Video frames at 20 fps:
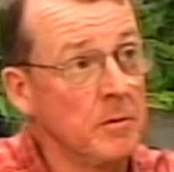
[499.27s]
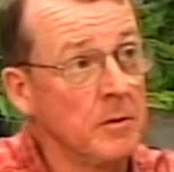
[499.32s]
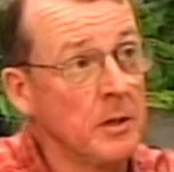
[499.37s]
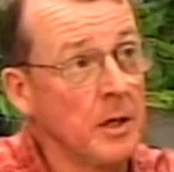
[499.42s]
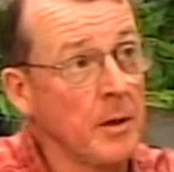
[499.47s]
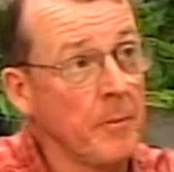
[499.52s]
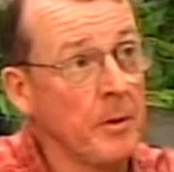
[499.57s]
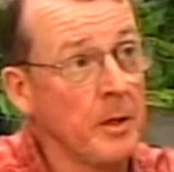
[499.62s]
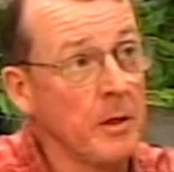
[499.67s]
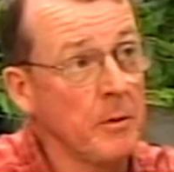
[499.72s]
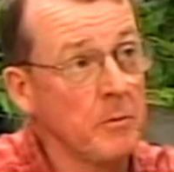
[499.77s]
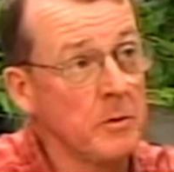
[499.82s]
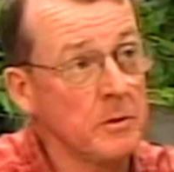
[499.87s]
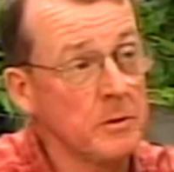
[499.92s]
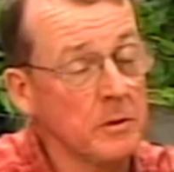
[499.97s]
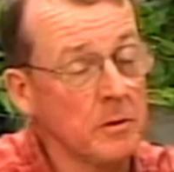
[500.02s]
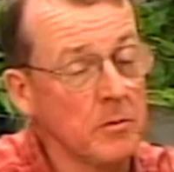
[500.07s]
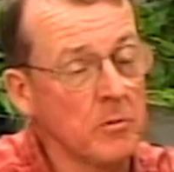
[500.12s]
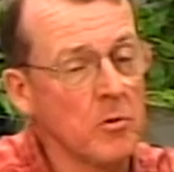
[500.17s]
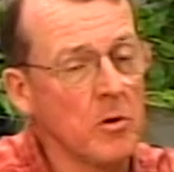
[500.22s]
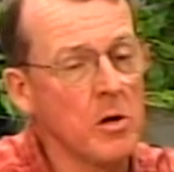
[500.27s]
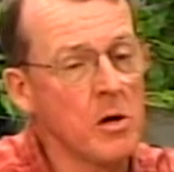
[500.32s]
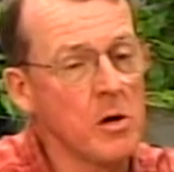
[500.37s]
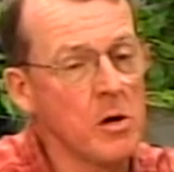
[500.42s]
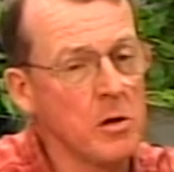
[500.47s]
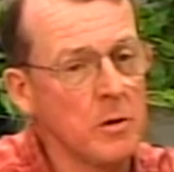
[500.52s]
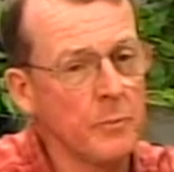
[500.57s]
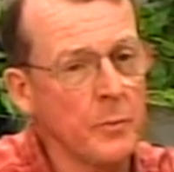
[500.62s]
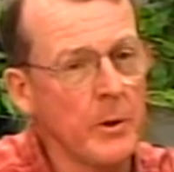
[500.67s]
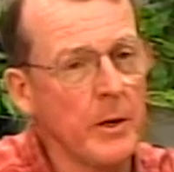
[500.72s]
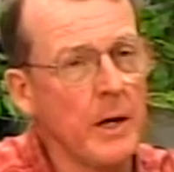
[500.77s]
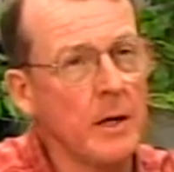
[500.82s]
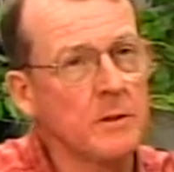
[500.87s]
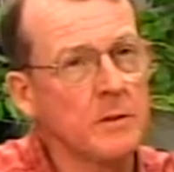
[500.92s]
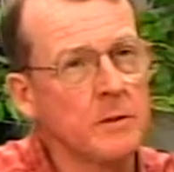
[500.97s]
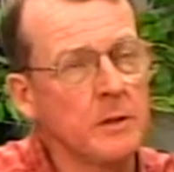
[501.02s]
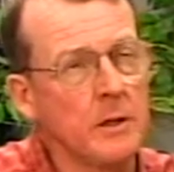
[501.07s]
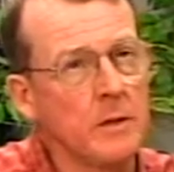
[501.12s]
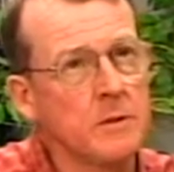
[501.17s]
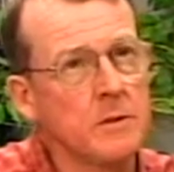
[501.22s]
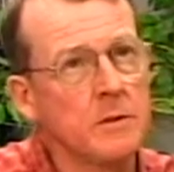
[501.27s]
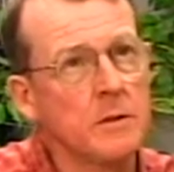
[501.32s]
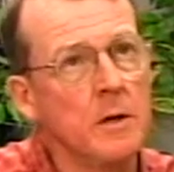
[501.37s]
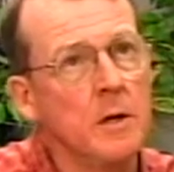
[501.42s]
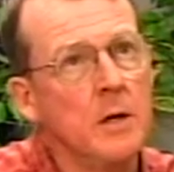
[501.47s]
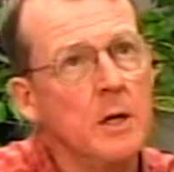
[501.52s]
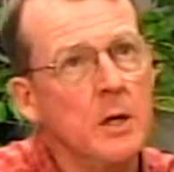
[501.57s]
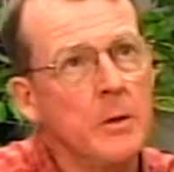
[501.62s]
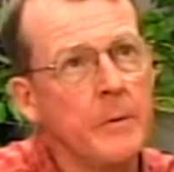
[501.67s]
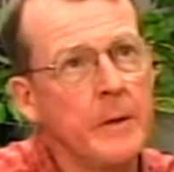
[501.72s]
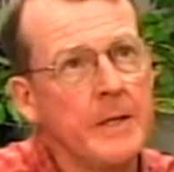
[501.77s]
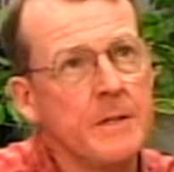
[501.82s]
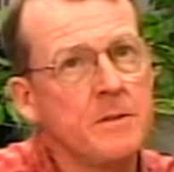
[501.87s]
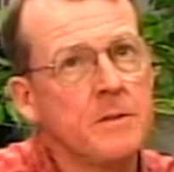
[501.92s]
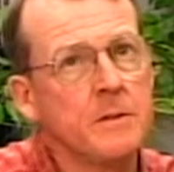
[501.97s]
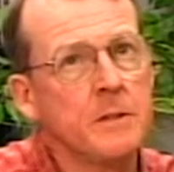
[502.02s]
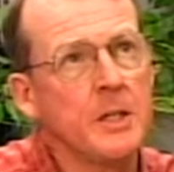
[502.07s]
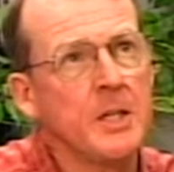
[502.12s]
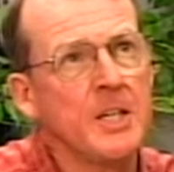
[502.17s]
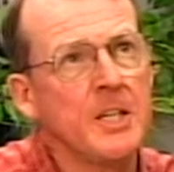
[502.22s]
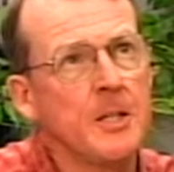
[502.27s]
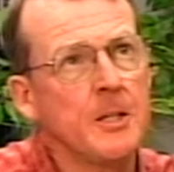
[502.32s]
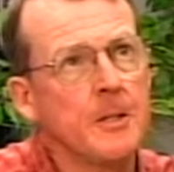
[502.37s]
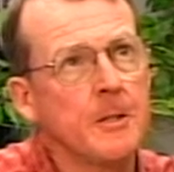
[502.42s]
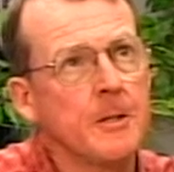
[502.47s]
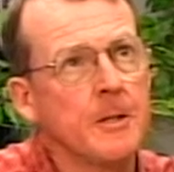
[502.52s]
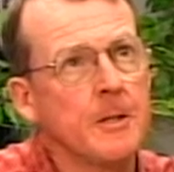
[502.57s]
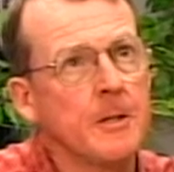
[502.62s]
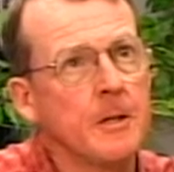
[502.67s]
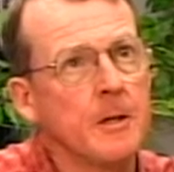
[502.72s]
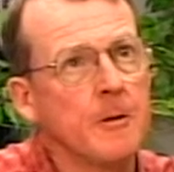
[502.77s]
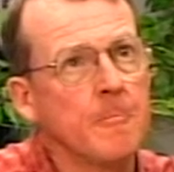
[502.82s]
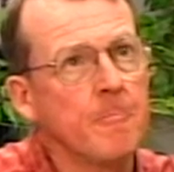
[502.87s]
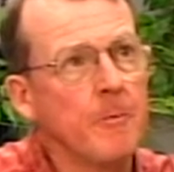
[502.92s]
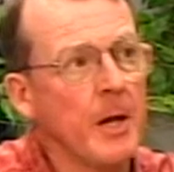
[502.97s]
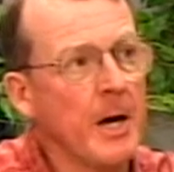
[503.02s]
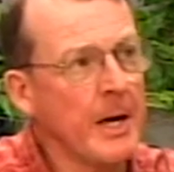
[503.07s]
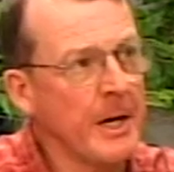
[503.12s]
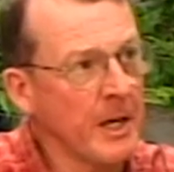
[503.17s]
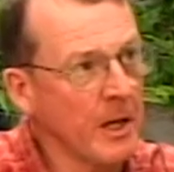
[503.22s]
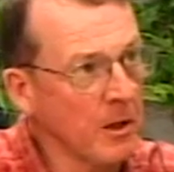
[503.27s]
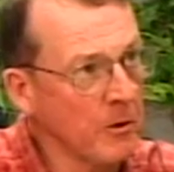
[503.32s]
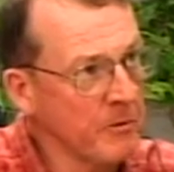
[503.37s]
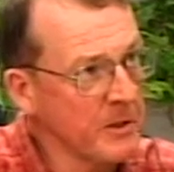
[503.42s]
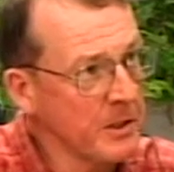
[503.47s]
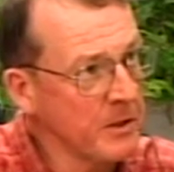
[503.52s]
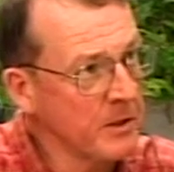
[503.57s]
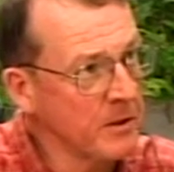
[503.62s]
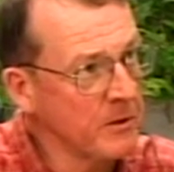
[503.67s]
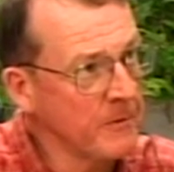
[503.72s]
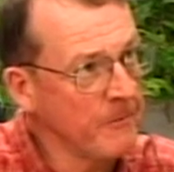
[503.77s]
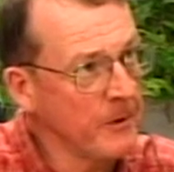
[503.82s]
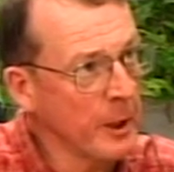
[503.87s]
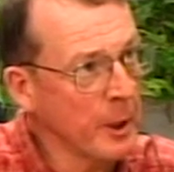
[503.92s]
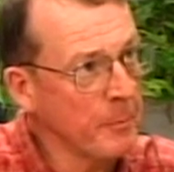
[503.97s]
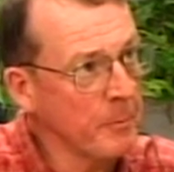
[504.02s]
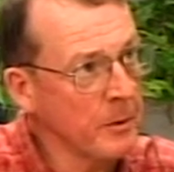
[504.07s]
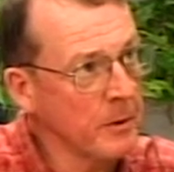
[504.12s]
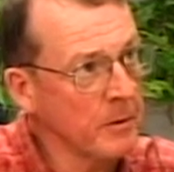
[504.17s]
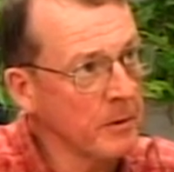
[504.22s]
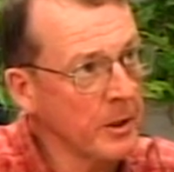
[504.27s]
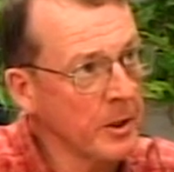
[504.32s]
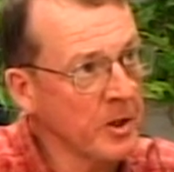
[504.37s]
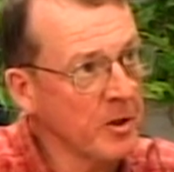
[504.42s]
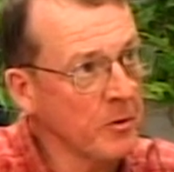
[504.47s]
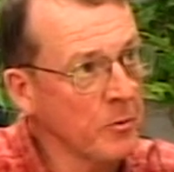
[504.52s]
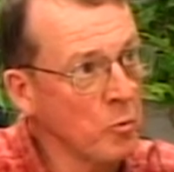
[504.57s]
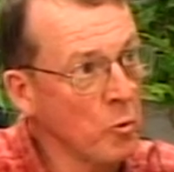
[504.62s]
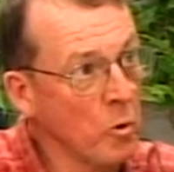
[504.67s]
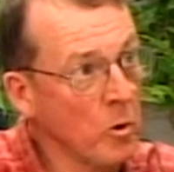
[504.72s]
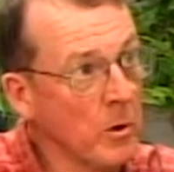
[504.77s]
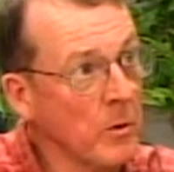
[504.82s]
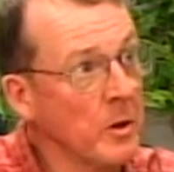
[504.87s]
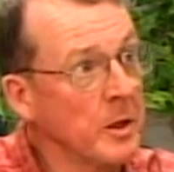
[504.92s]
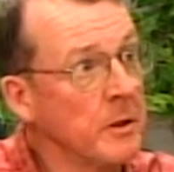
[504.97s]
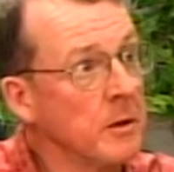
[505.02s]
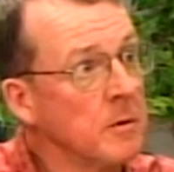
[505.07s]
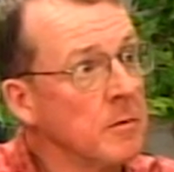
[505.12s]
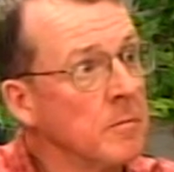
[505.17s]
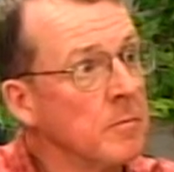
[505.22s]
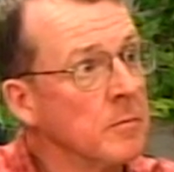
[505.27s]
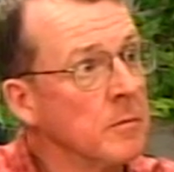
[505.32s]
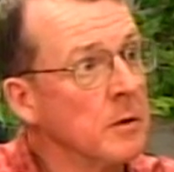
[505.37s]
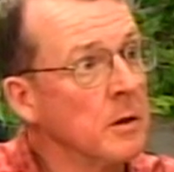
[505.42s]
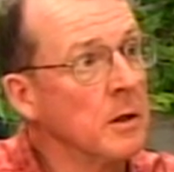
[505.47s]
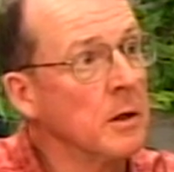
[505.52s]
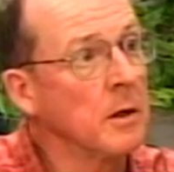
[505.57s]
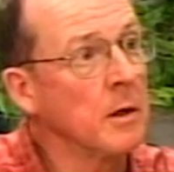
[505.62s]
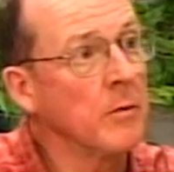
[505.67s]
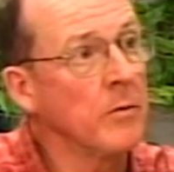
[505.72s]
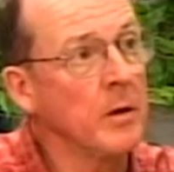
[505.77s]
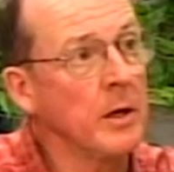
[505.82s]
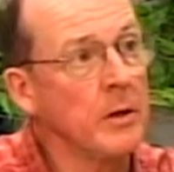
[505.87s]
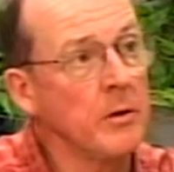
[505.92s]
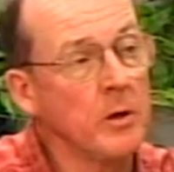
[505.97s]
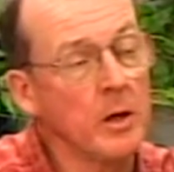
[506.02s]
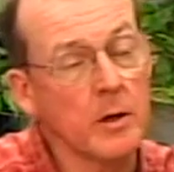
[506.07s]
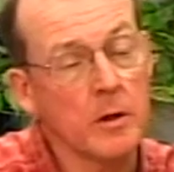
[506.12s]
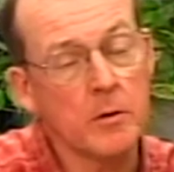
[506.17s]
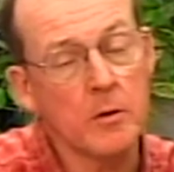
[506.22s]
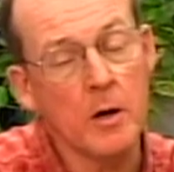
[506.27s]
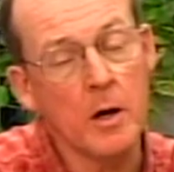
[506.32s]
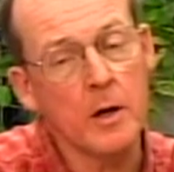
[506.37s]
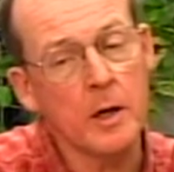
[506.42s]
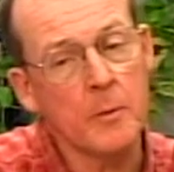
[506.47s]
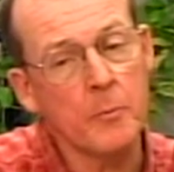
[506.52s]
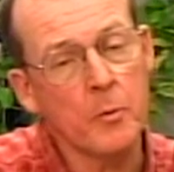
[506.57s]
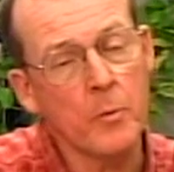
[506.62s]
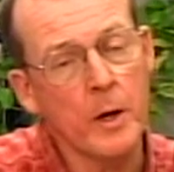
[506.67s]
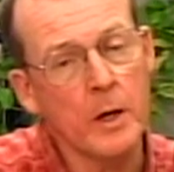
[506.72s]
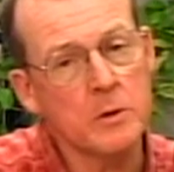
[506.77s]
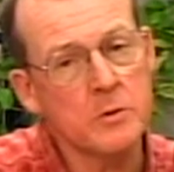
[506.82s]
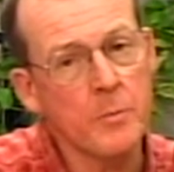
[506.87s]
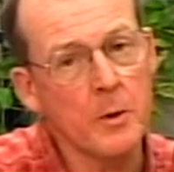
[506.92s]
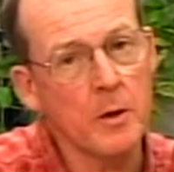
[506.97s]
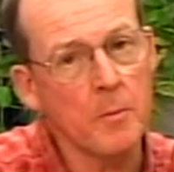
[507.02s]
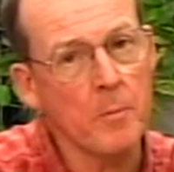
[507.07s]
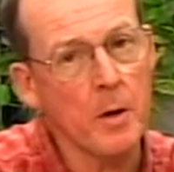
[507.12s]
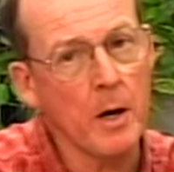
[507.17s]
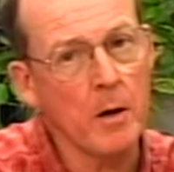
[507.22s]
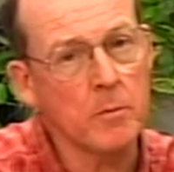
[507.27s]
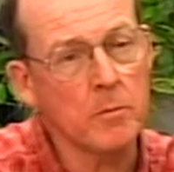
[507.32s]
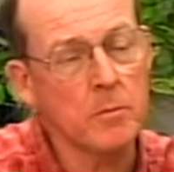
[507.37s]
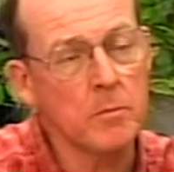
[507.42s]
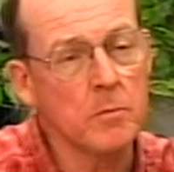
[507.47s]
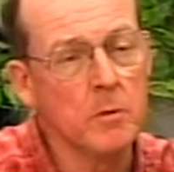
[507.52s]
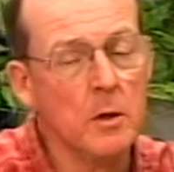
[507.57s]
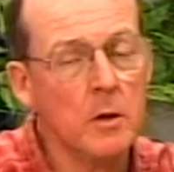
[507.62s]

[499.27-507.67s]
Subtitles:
I mean, it was a long process. We had seen high elevation development in Warren. They'd gone up the Roxbury Mountain.